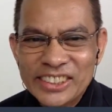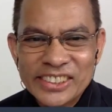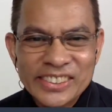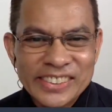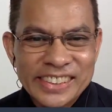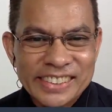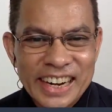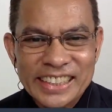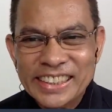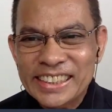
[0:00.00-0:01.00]
You,
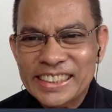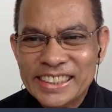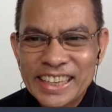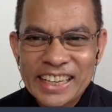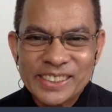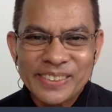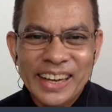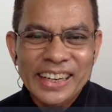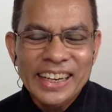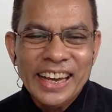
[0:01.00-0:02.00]
Rajan is here as
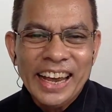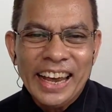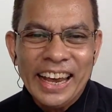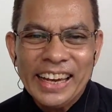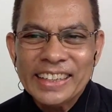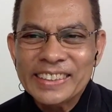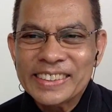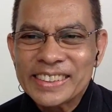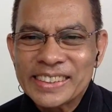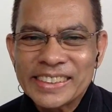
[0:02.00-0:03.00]
well, and
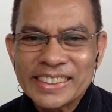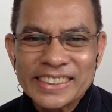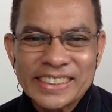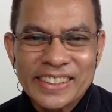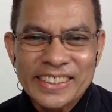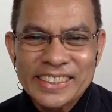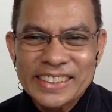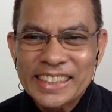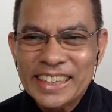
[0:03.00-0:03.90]
also Scott.